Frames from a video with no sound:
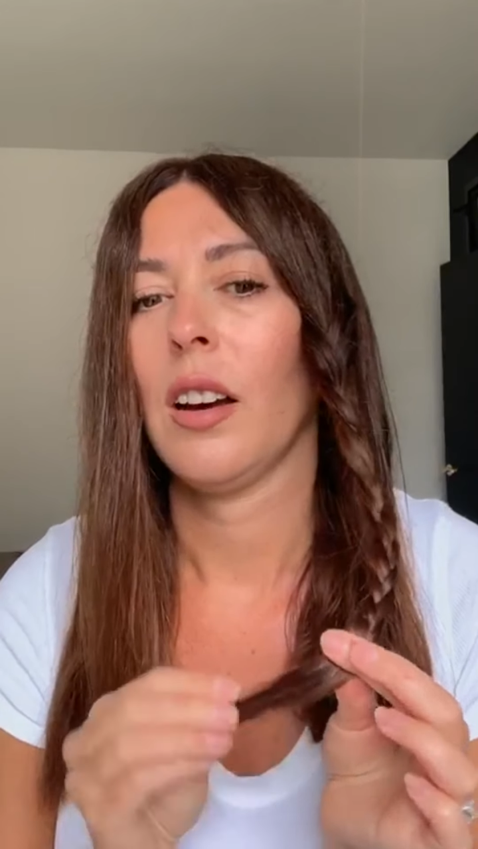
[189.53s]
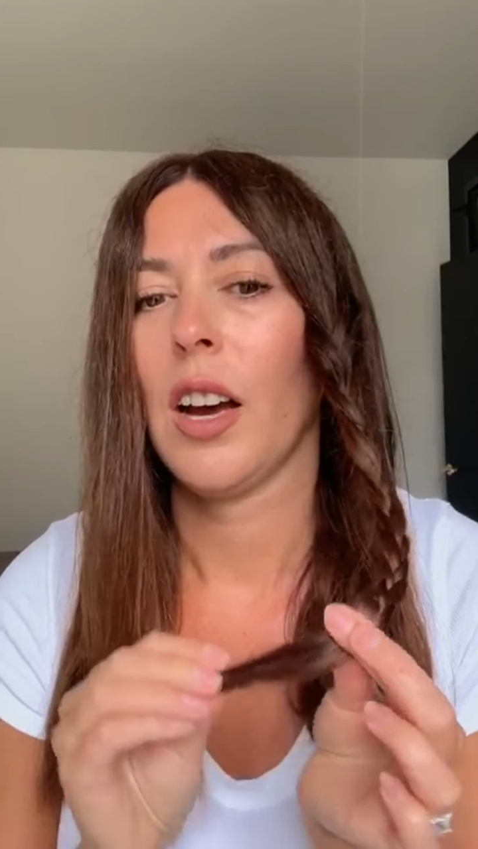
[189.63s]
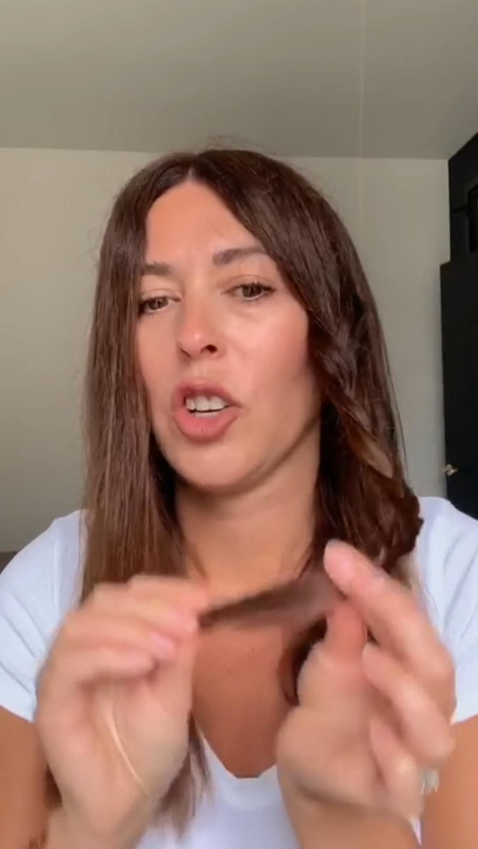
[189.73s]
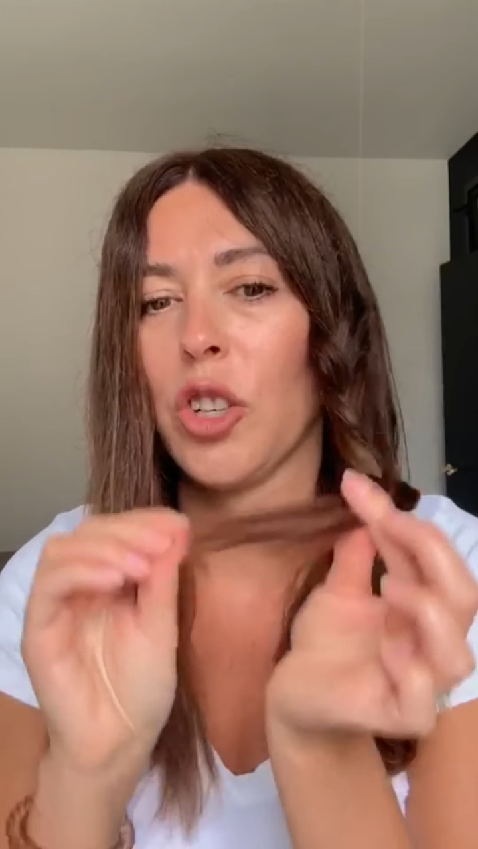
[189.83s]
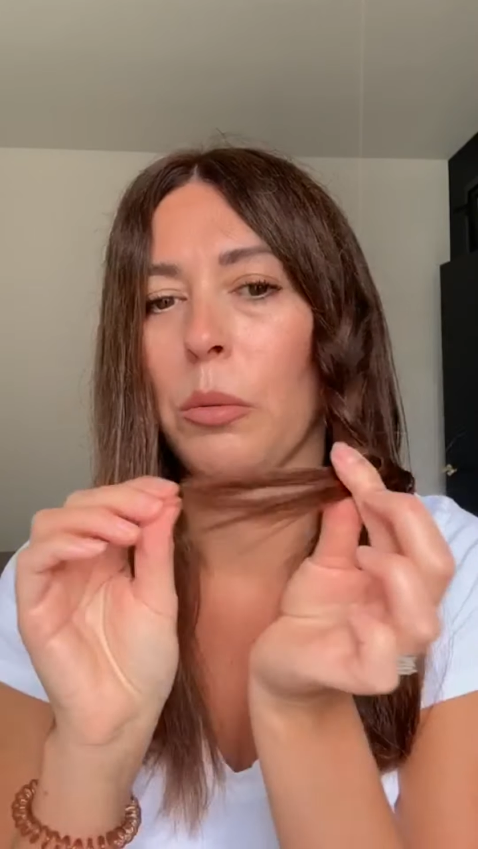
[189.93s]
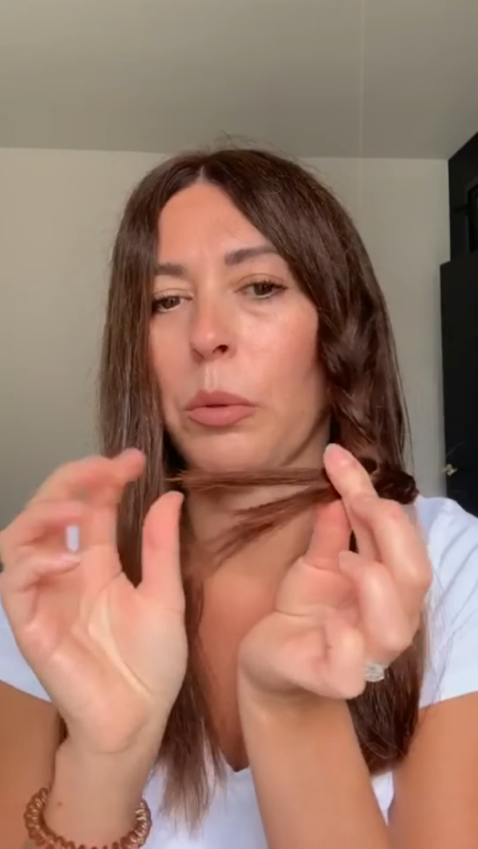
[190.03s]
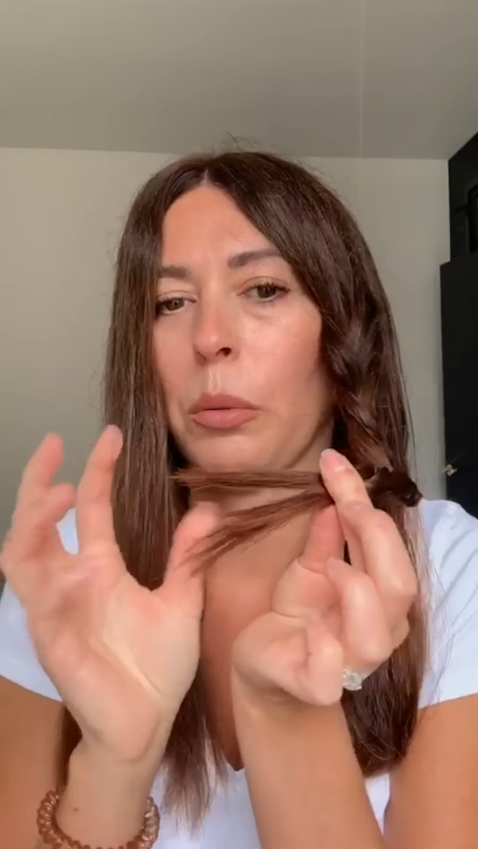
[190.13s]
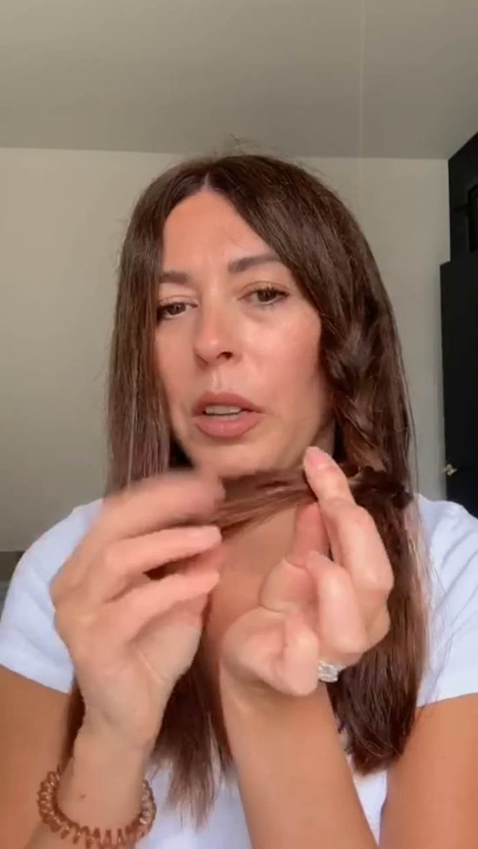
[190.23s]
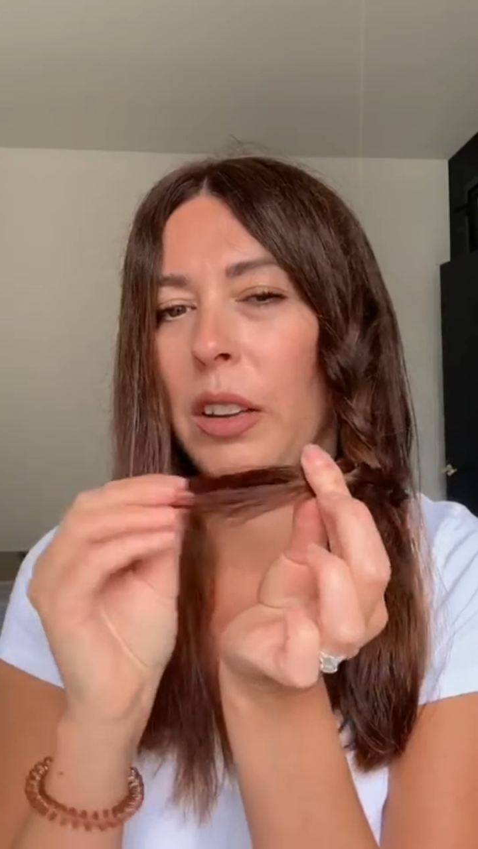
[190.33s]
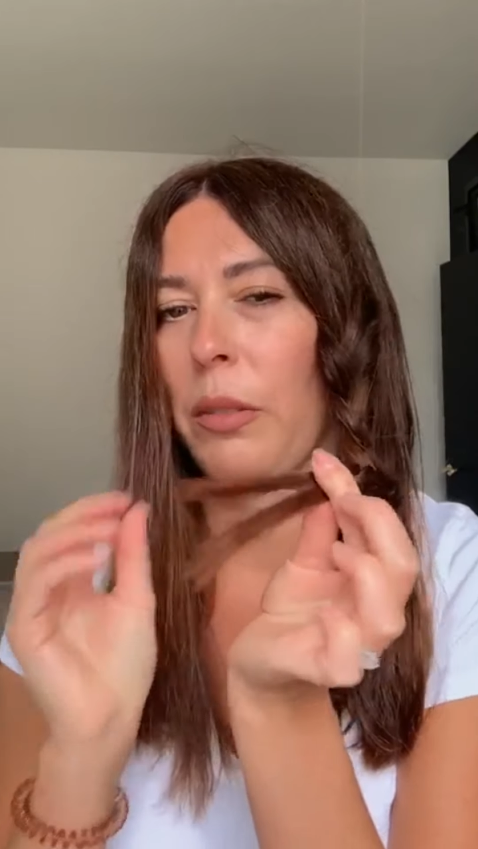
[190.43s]
actually I'll
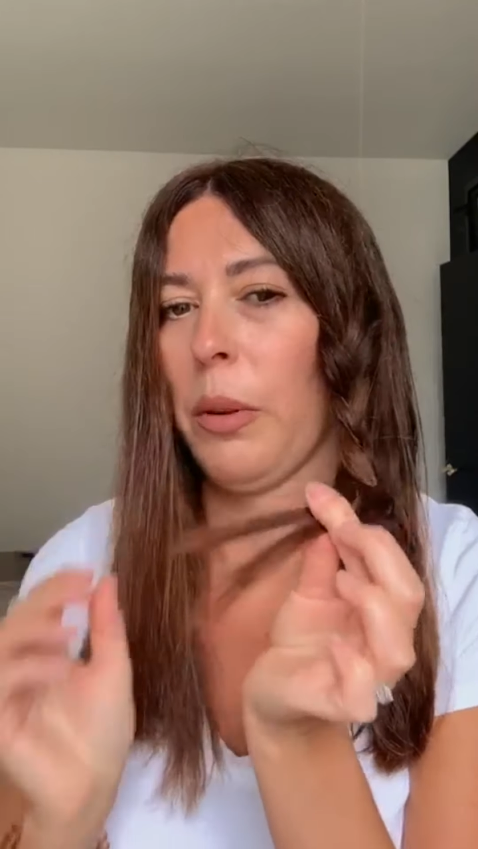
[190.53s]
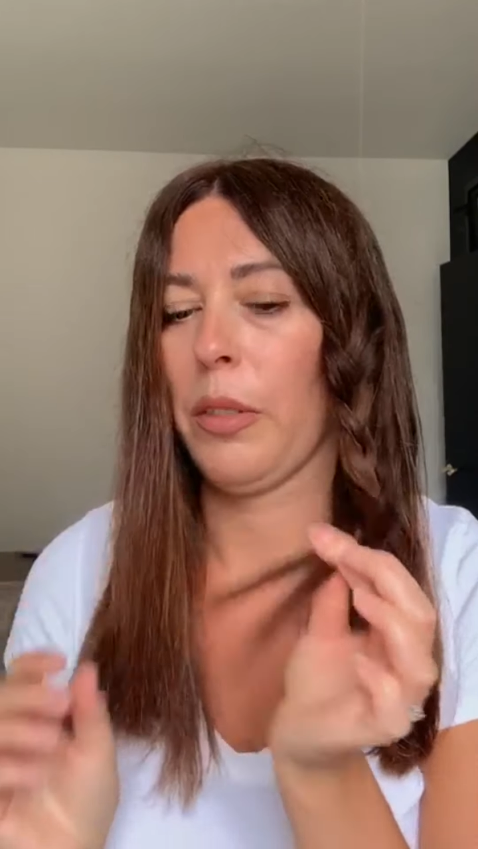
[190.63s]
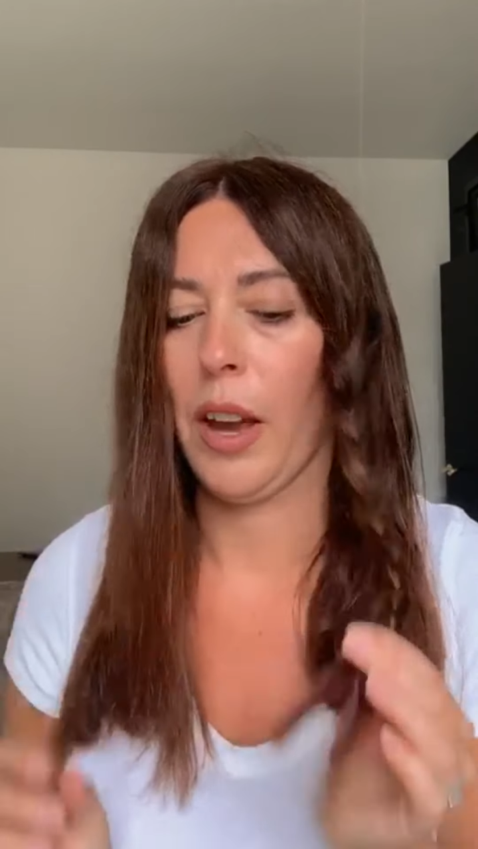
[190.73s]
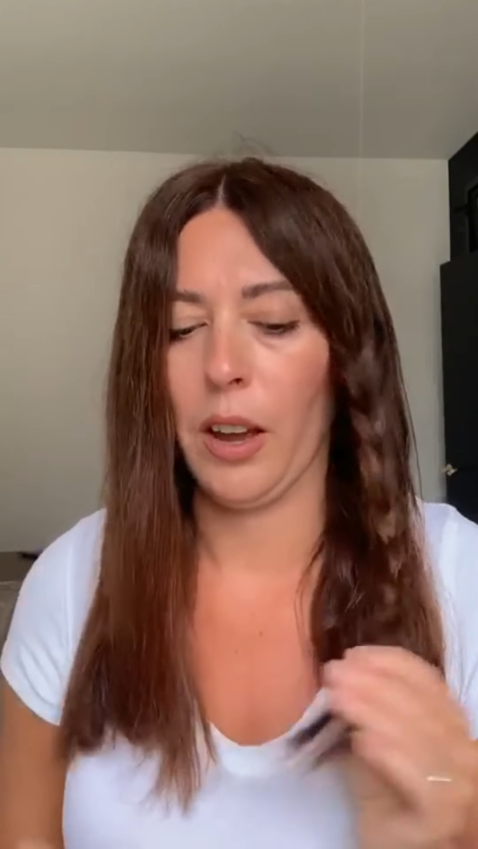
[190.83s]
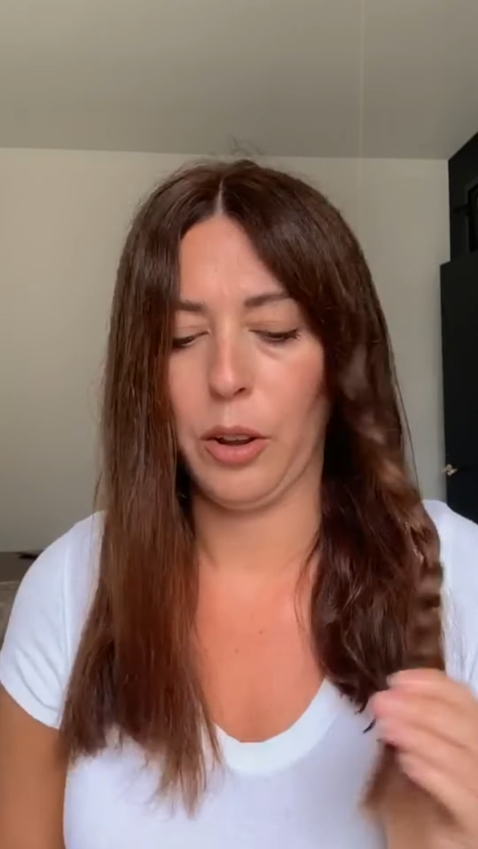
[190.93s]
probably leave about that